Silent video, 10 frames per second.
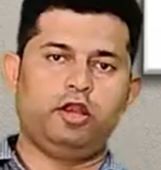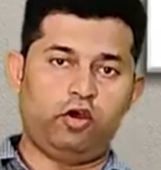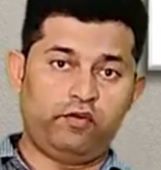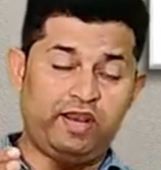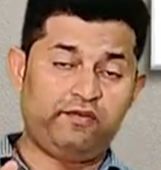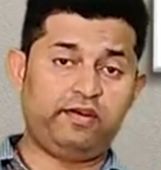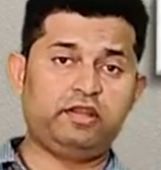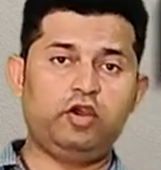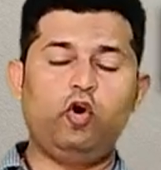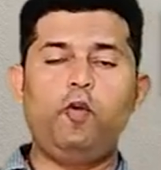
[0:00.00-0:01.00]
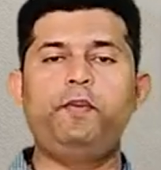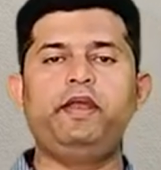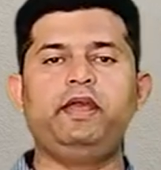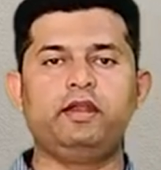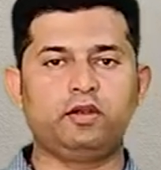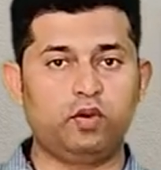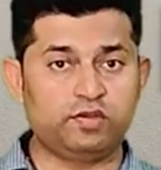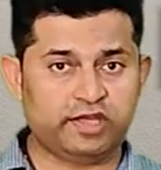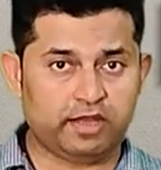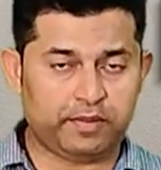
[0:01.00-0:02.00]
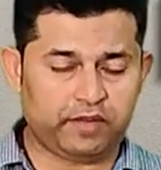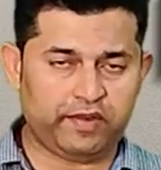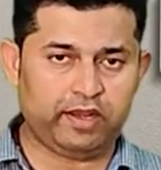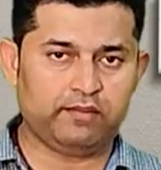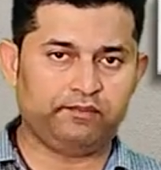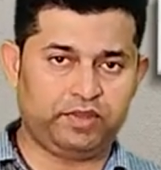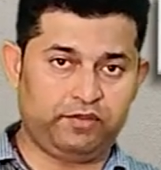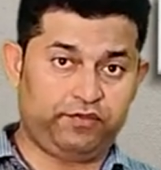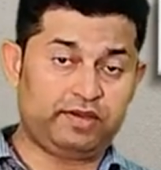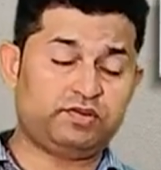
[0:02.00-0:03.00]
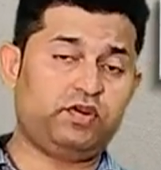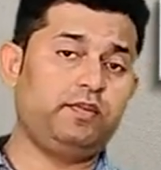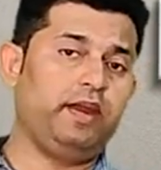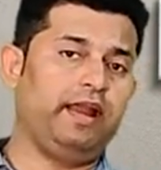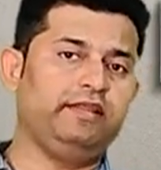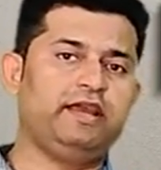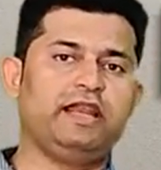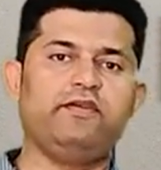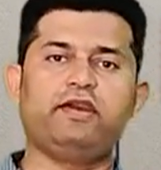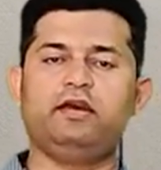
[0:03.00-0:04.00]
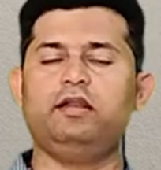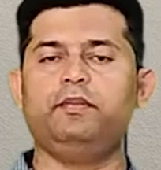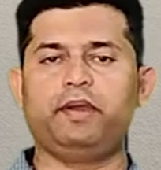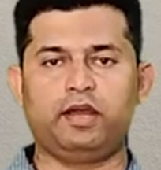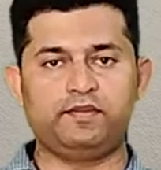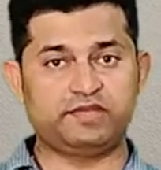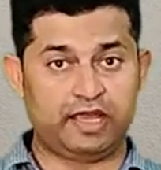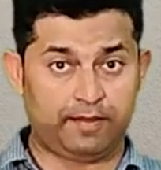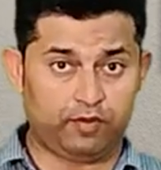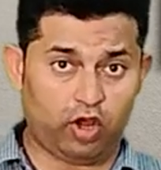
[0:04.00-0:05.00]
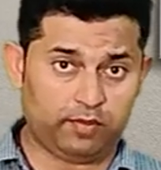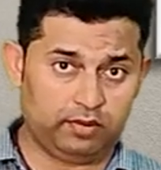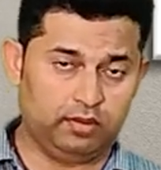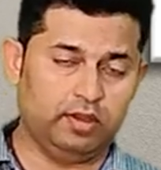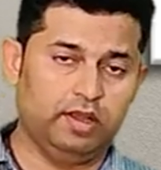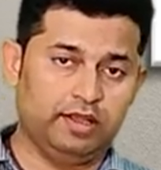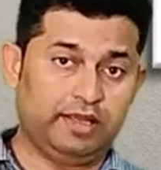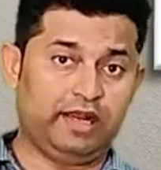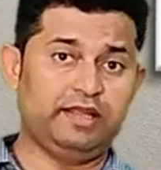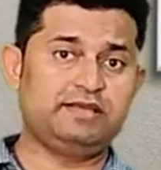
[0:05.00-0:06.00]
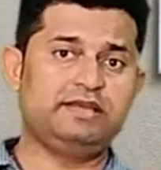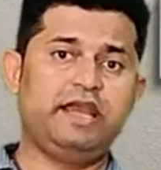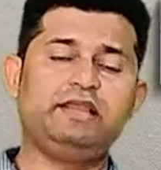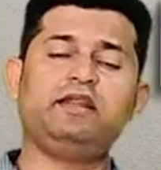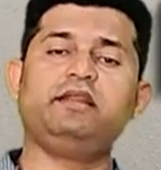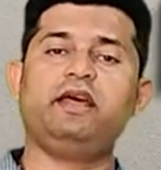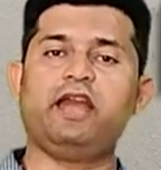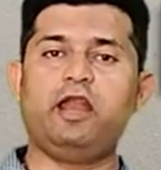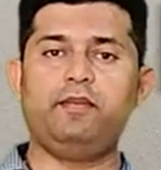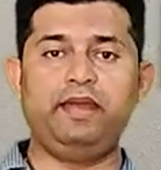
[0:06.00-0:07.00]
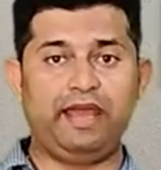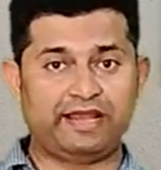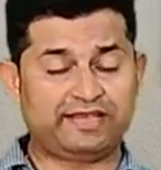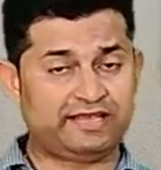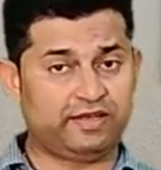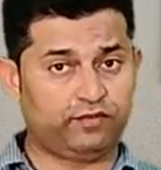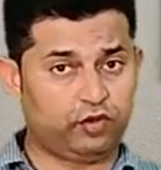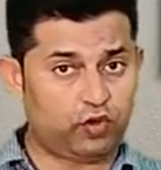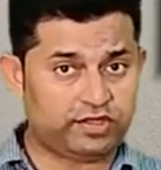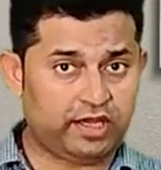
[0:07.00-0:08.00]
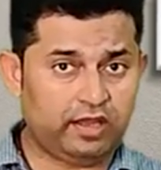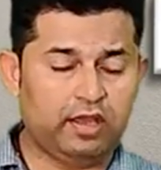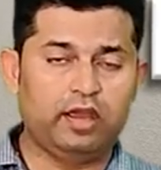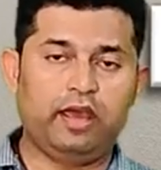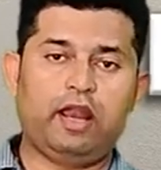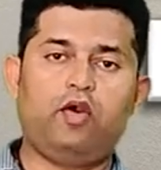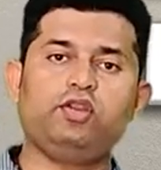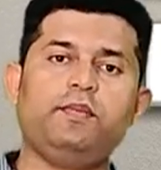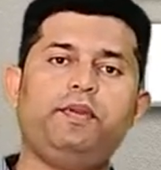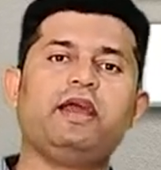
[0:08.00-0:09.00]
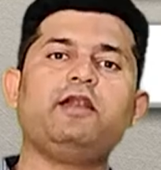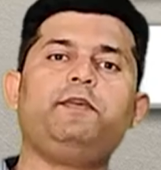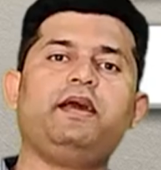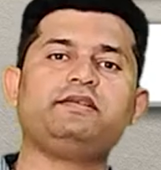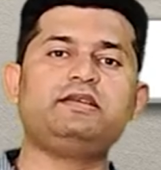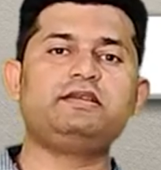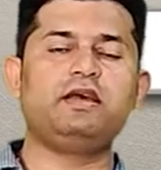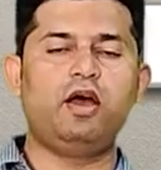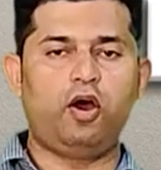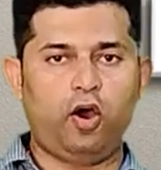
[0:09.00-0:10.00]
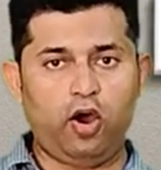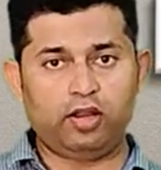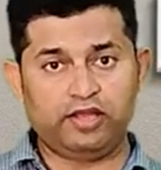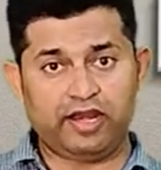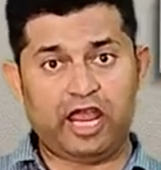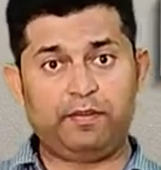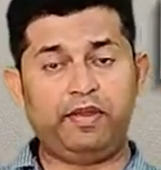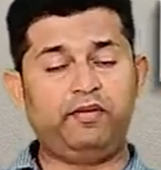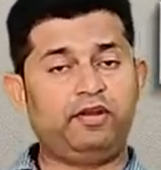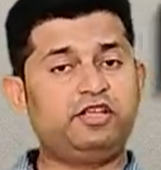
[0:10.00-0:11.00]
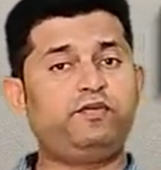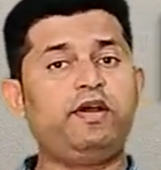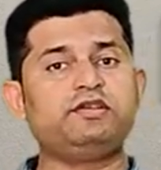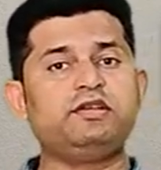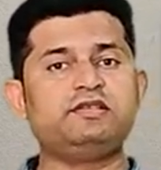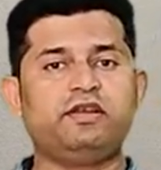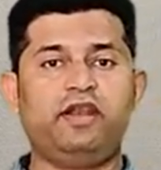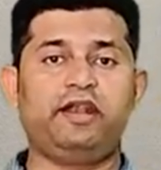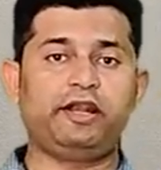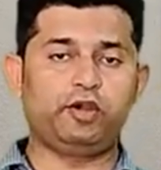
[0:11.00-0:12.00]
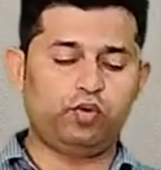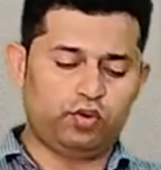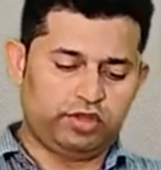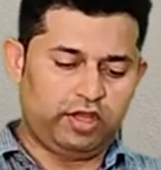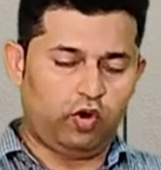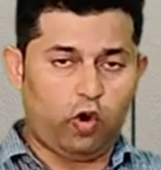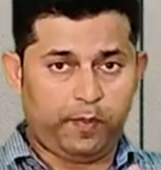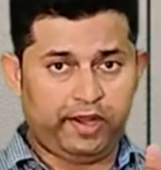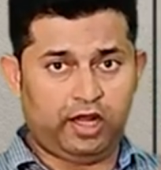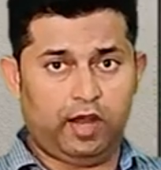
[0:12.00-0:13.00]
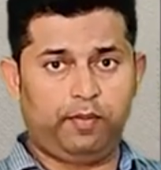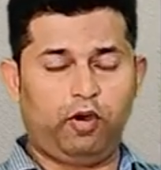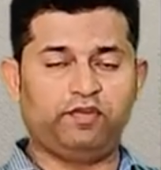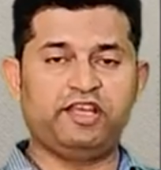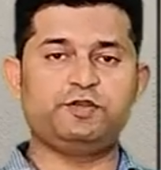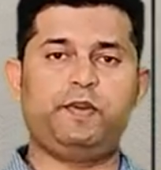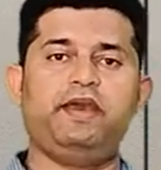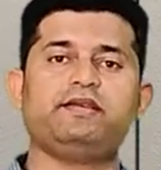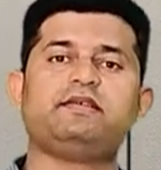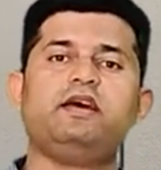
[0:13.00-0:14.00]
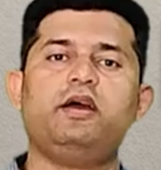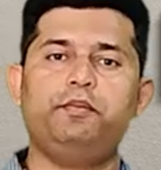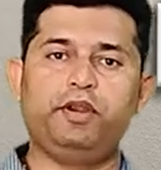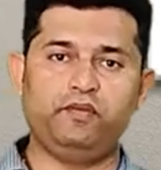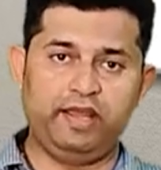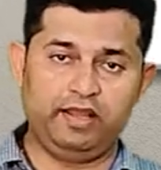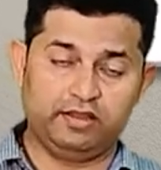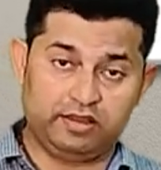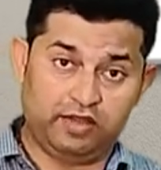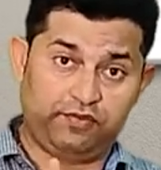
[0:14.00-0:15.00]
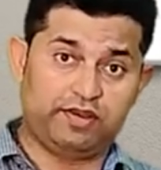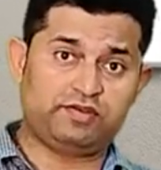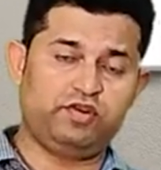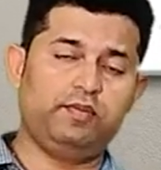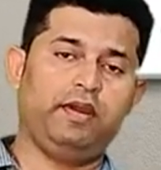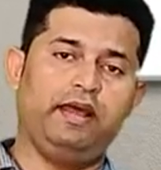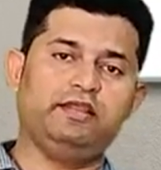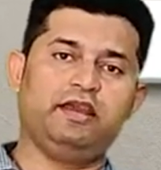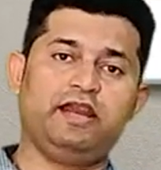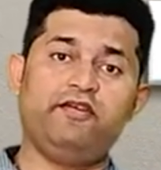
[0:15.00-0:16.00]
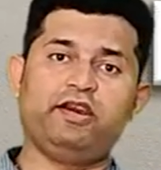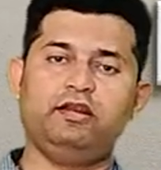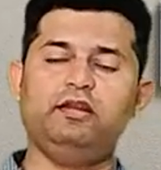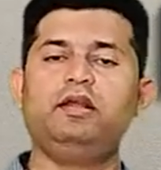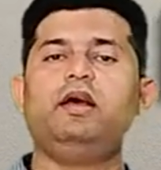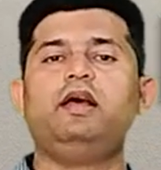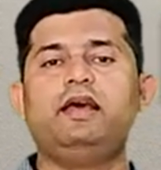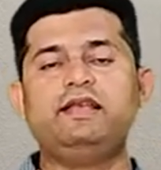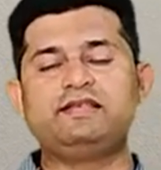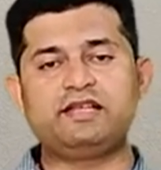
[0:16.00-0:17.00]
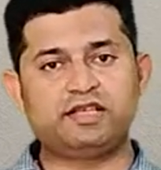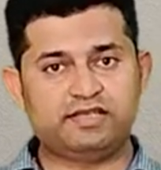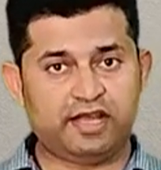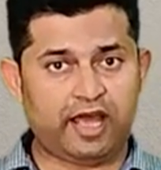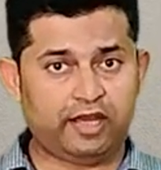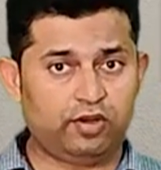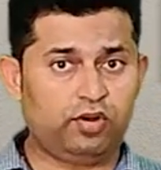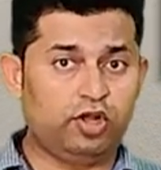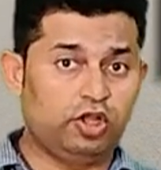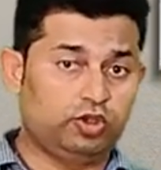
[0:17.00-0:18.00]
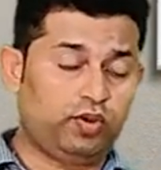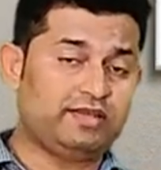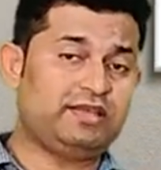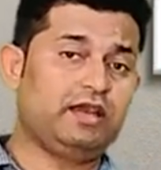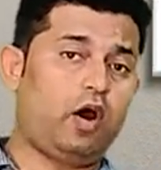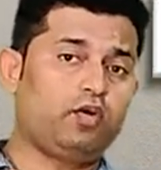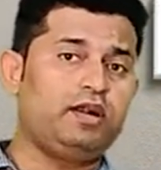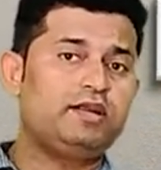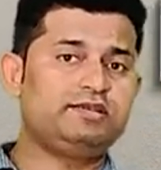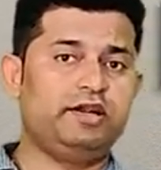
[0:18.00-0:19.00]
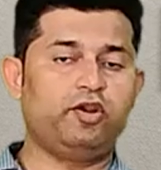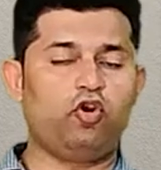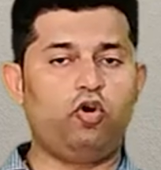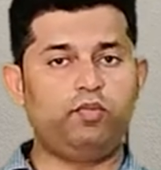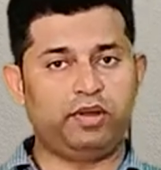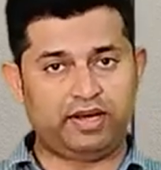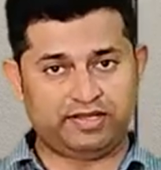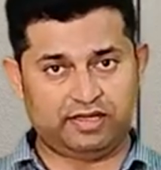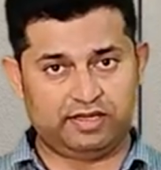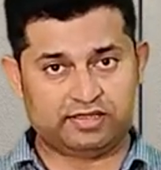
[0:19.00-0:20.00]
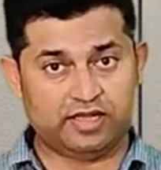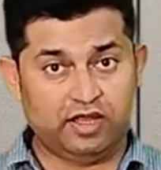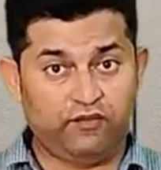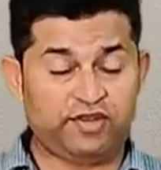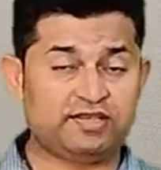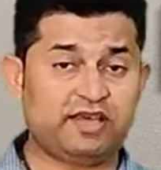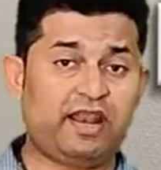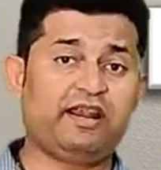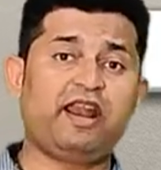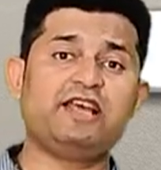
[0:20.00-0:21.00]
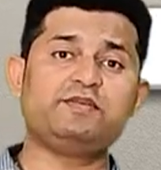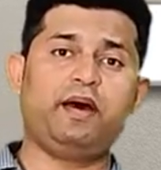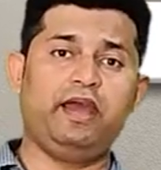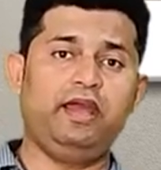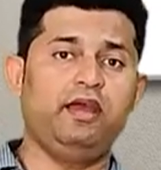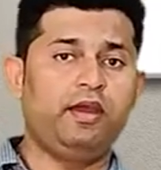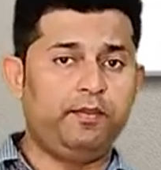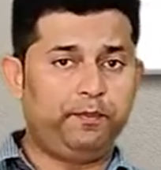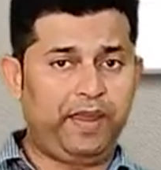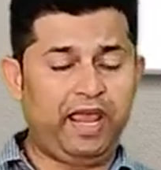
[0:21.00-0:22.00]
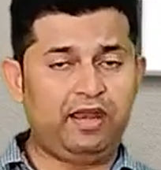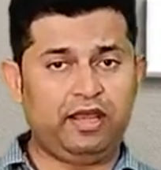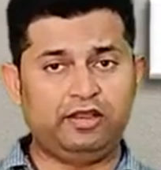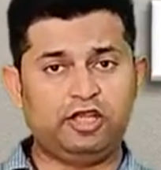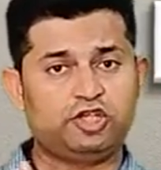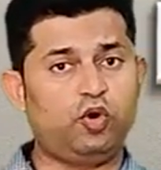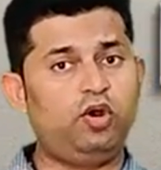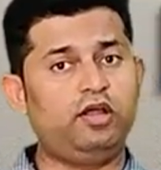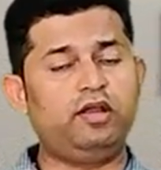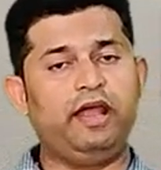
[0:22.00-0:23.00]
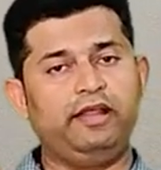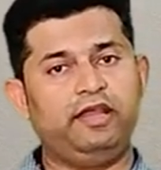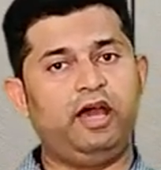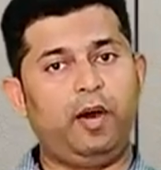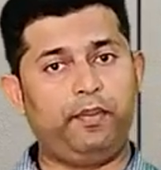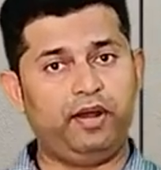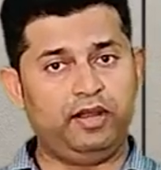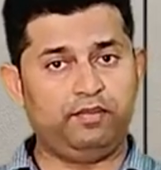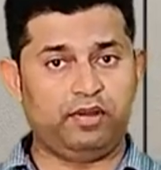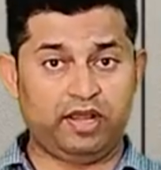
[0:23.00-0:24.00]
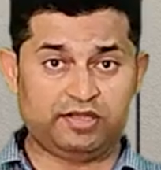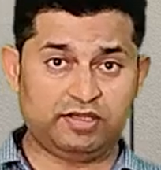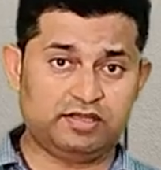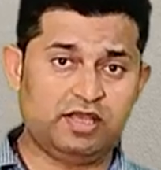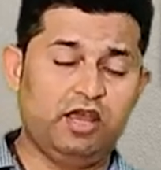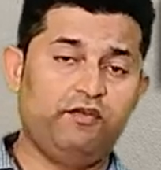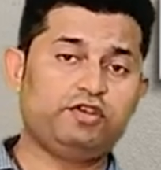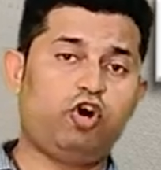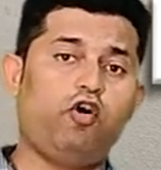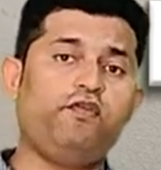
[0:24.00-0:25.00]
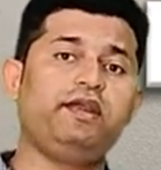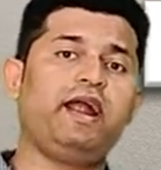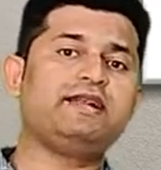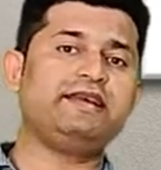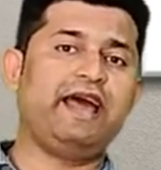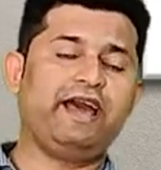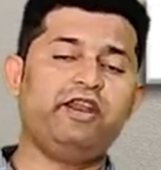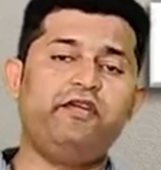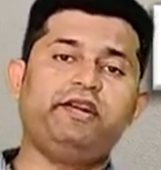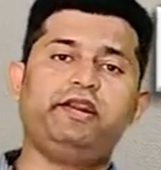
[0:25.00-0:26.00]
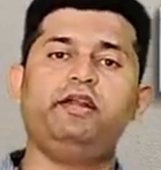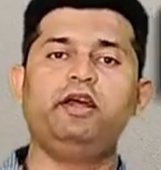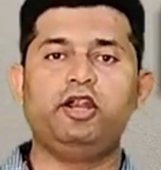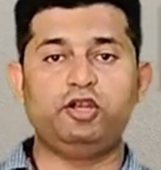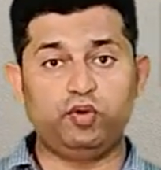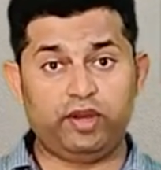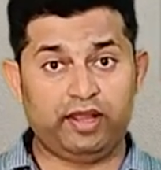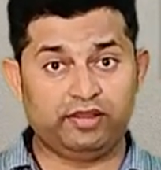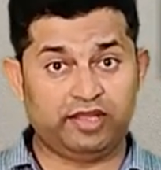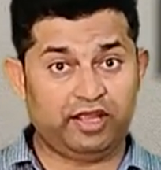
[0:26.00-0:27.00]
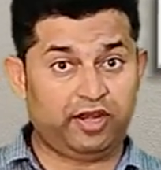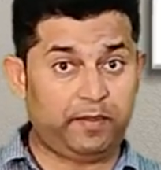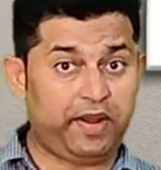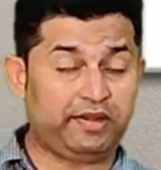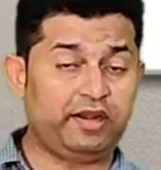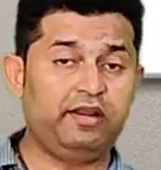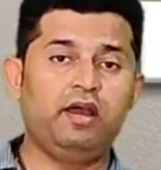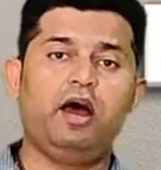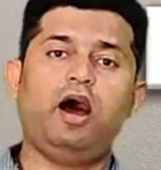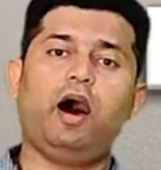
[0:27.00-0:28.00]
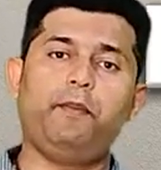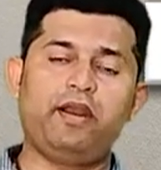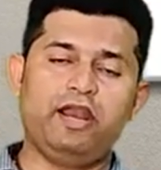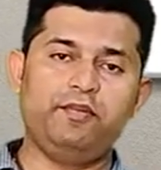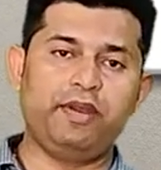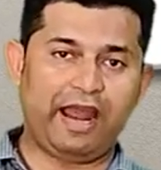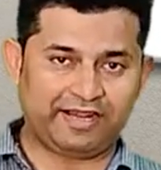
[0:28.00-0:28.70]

Now, whenever the opening and closing between the first rib and the clavicle becomes abnormal, that is, either there can be excessive closing around the brachial plexus or there can be dysfunctions related to the opening up of the space between the first rib and the clavicle, in such a scenario, thoracic outlet syndrome results, which is characterized by pain in the shoulder and the upper limb regions, which often gets aggravated during the repeated upper limb